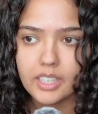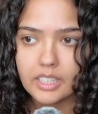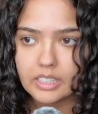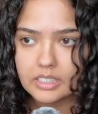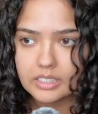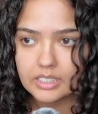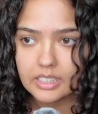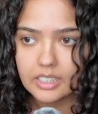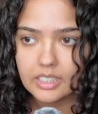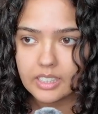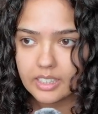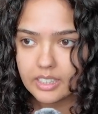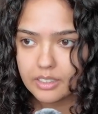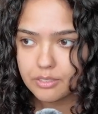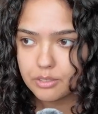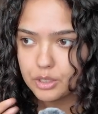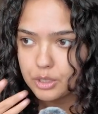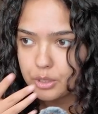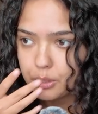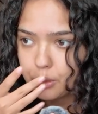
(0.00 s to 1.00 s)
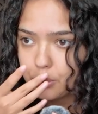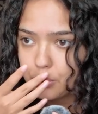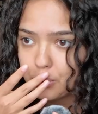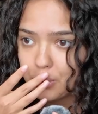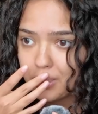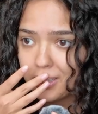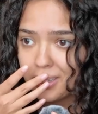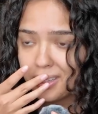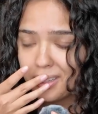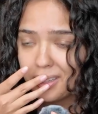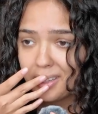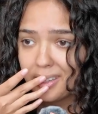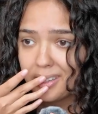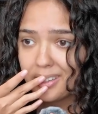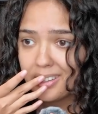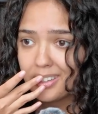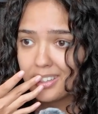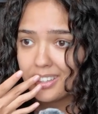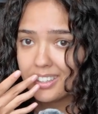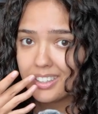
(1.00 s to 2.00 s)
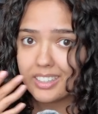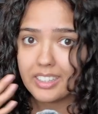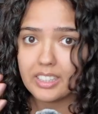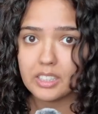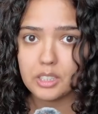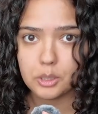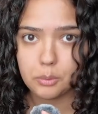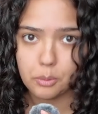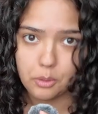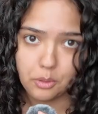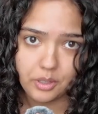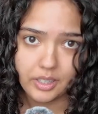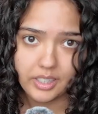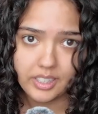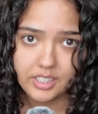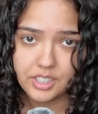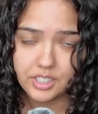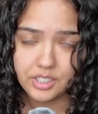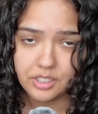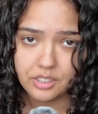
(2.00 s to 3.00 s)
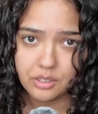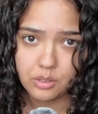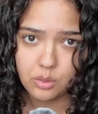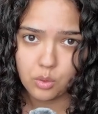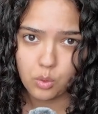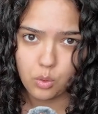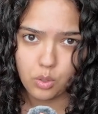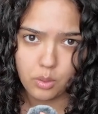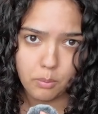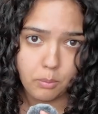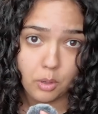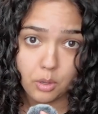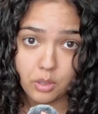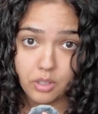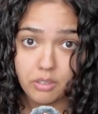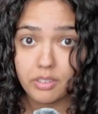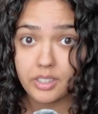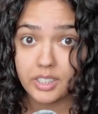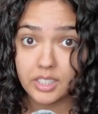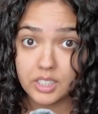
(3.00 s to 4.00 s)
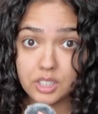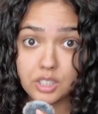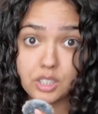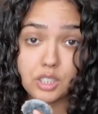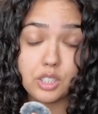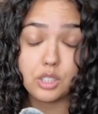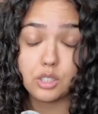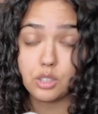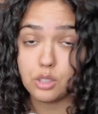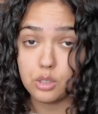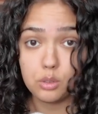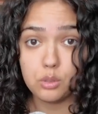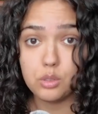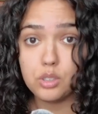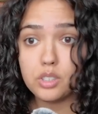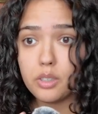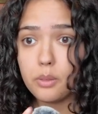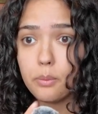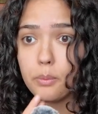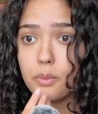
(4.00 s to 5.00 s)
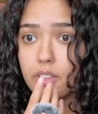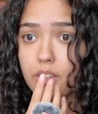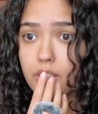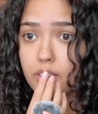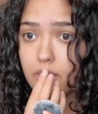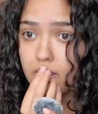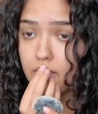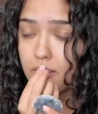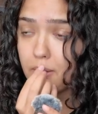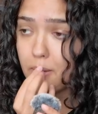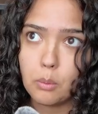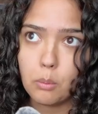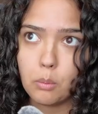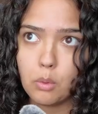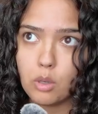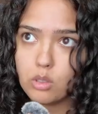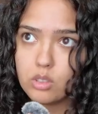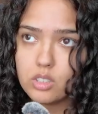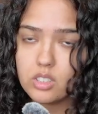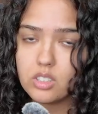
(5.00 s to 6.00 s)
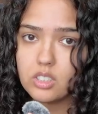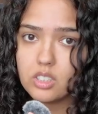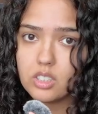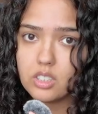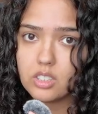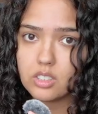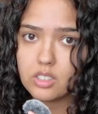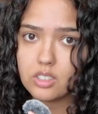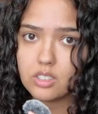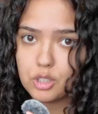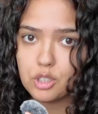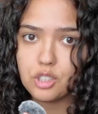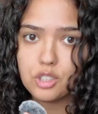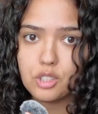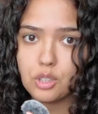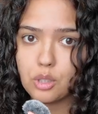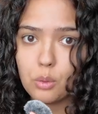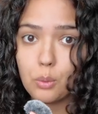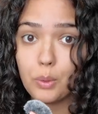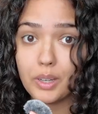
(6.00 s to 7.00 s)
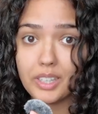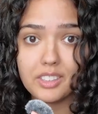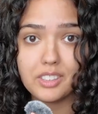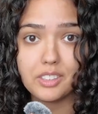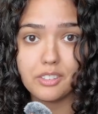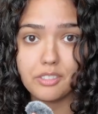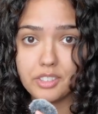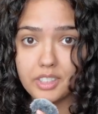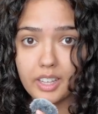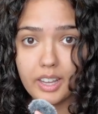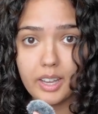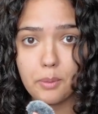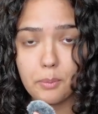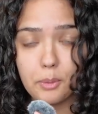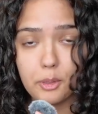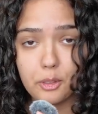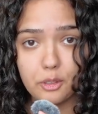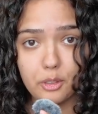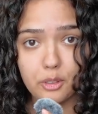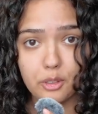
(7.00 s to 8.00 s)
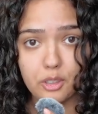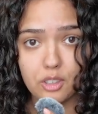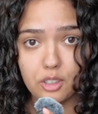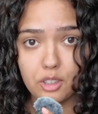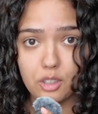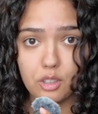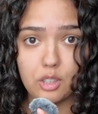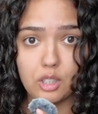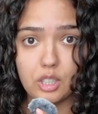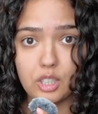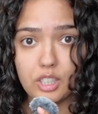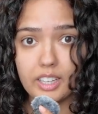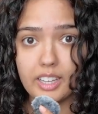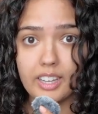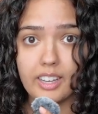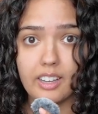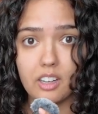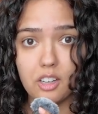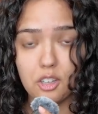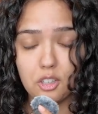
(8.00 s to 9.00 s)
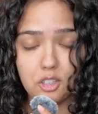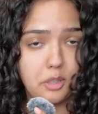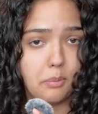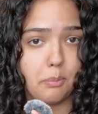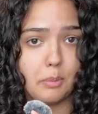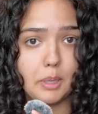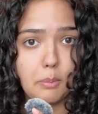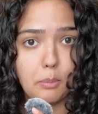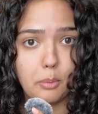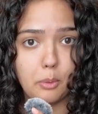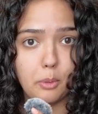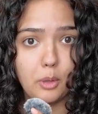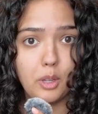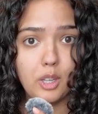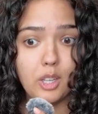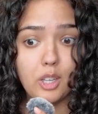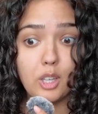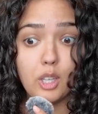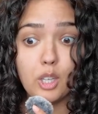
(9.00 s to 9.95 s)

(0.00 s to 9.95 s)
yes, it gives you inspiration or motivation to do something, but mostly it's just a waste of time. You're looking at other people